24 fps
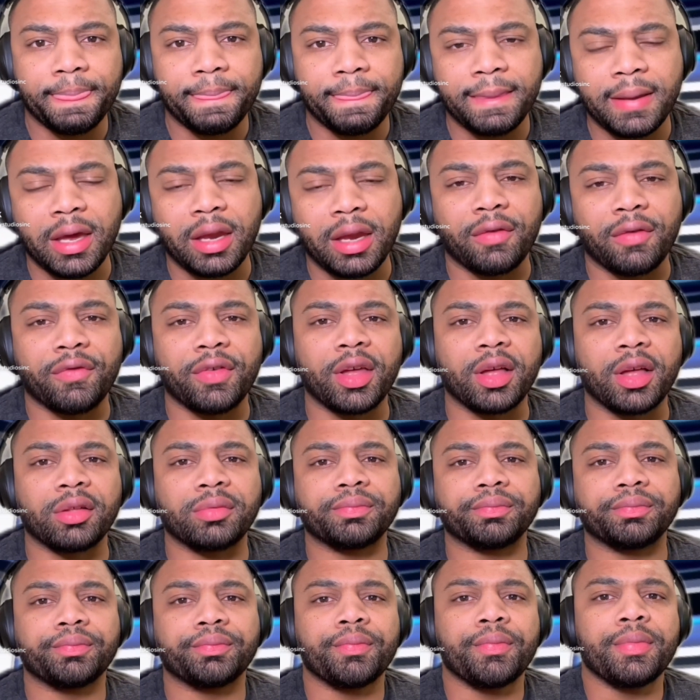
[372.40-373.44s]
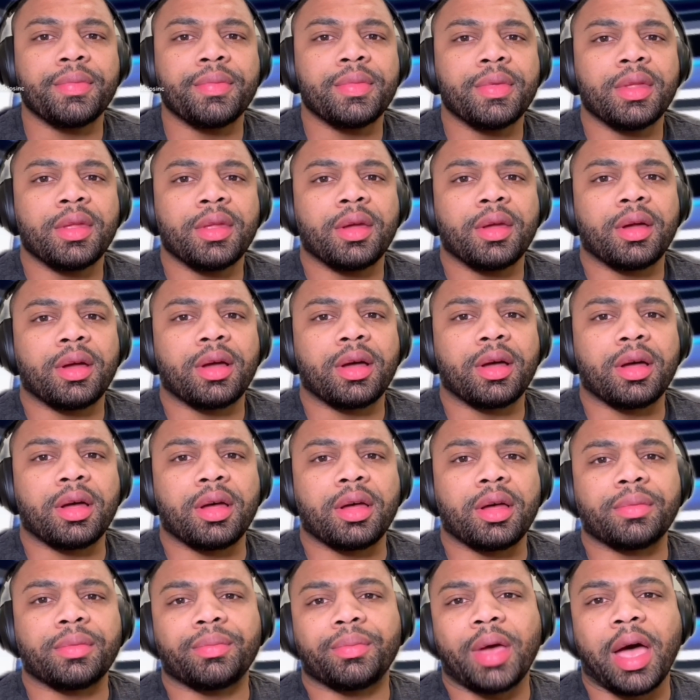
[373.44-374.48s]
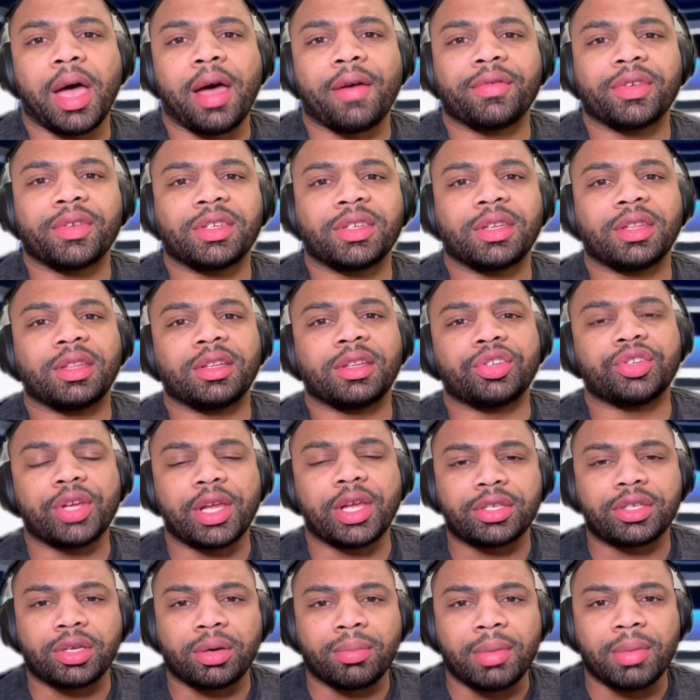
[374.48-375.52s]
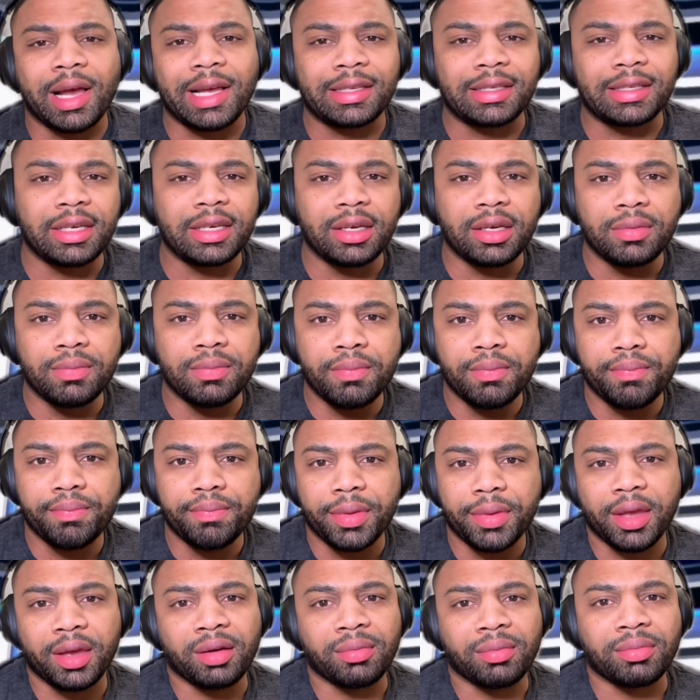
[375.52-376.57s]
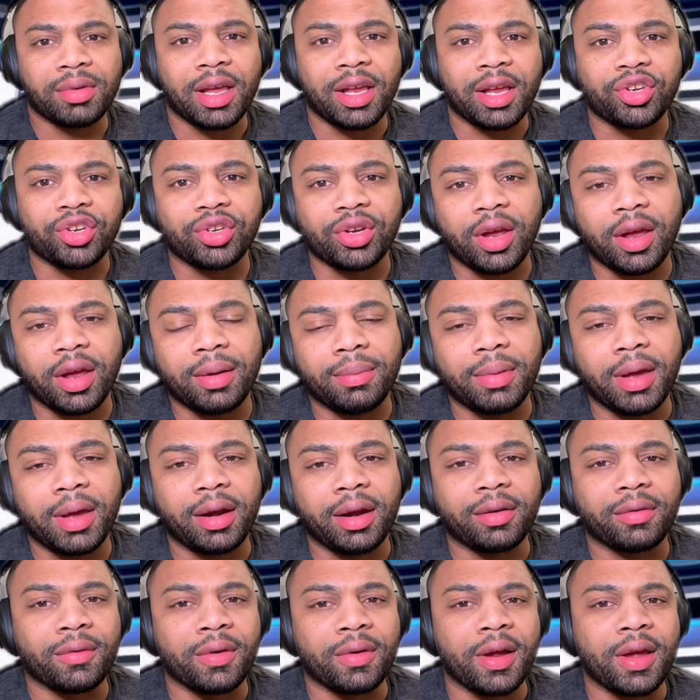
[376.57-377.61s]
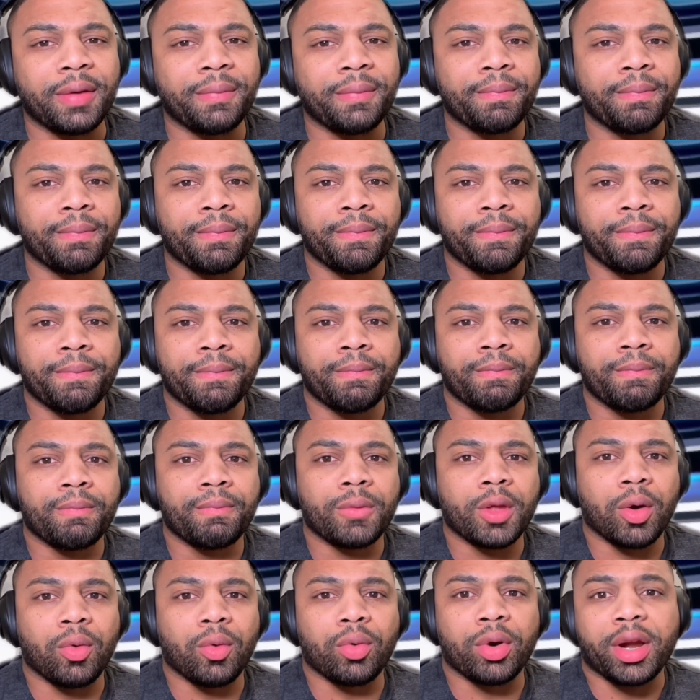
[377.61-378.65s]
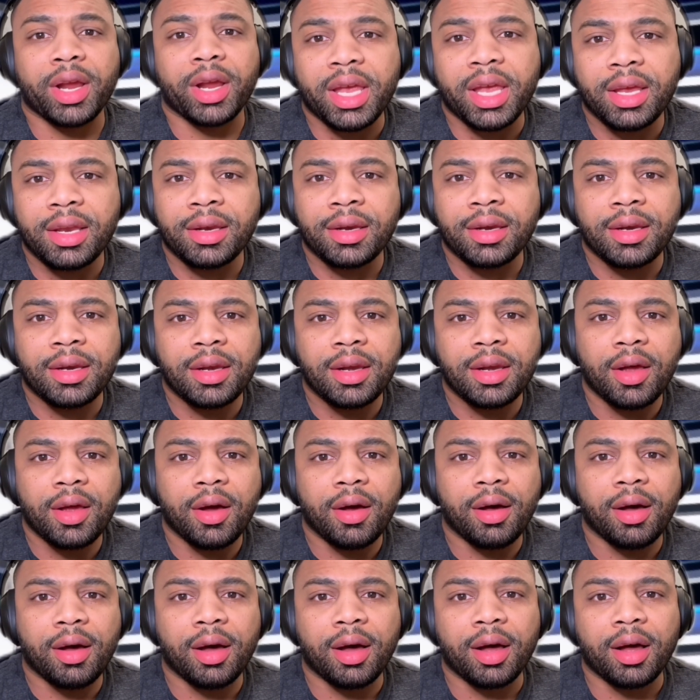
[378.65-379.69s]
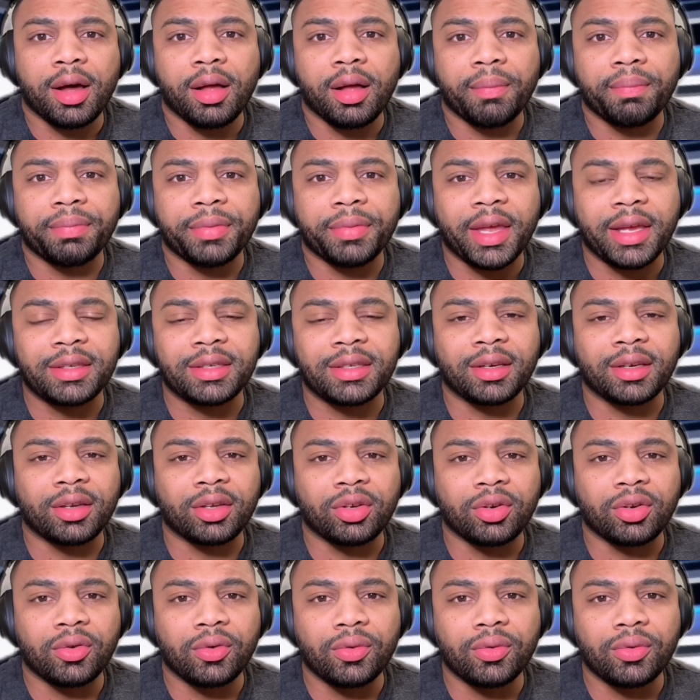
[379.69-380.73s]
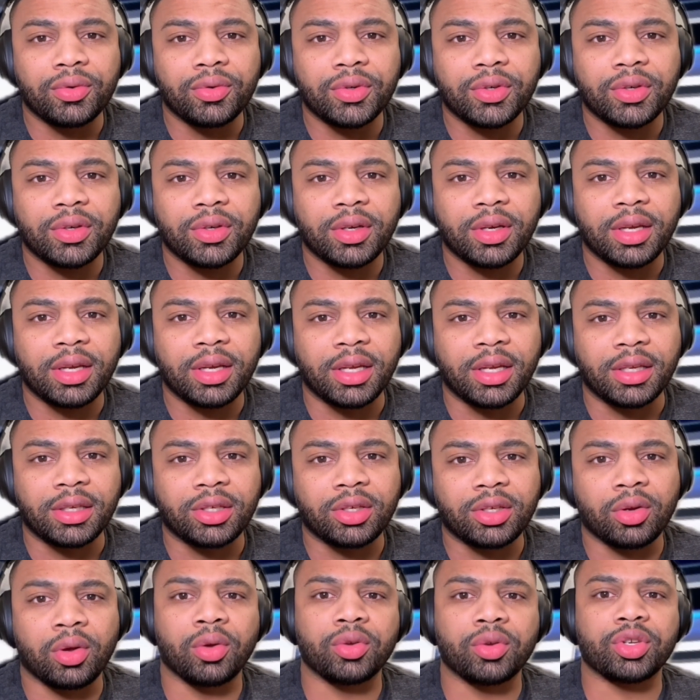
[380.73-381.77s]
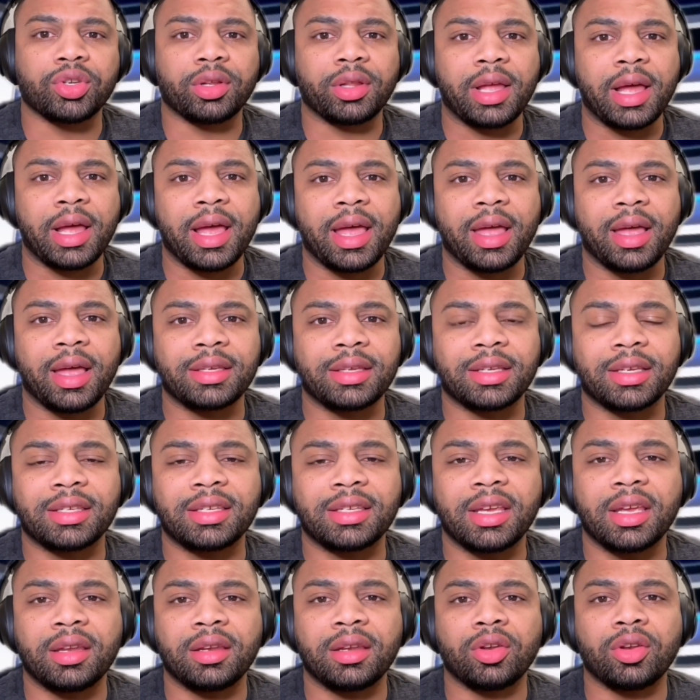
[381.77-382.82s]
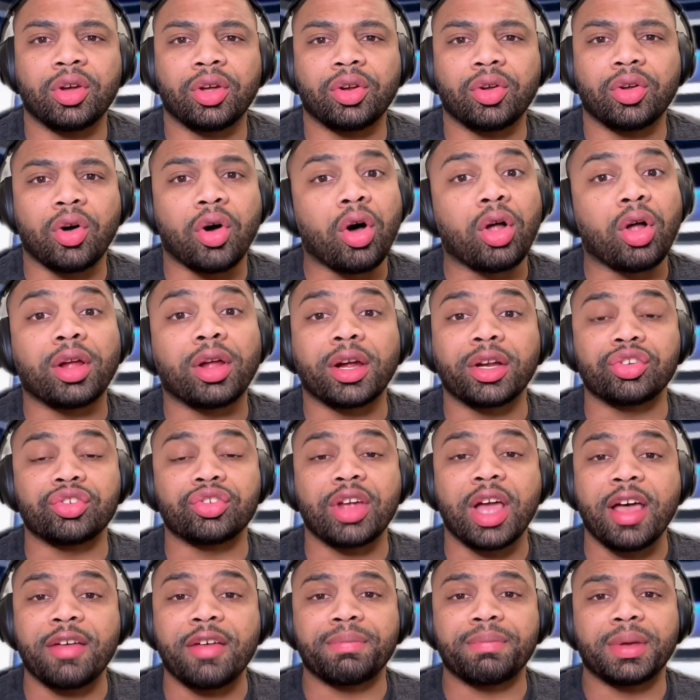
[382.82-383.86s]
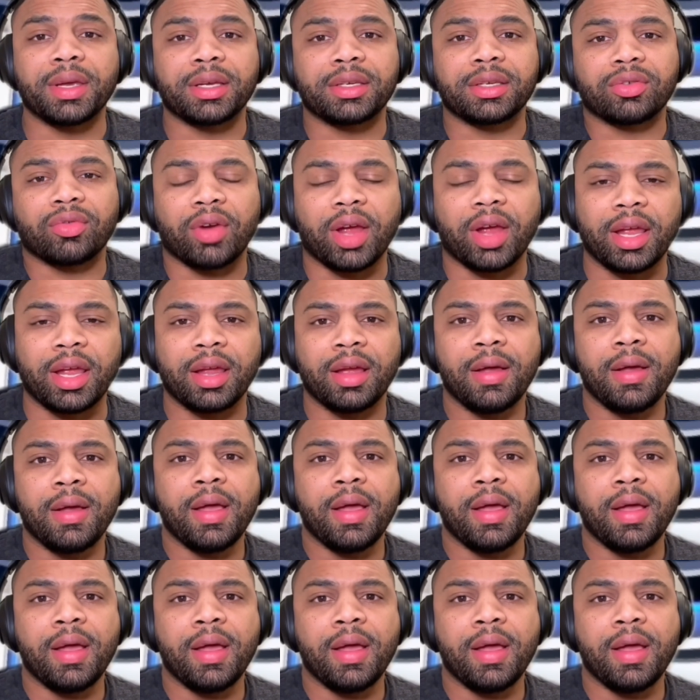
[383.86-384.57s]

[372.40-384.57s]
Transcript: NFL. Obviously, the Jets are my team, and I'm not shy about it, right? We're hitting. That's the good news is Coach Salah has us hitting on all our draft picks, right?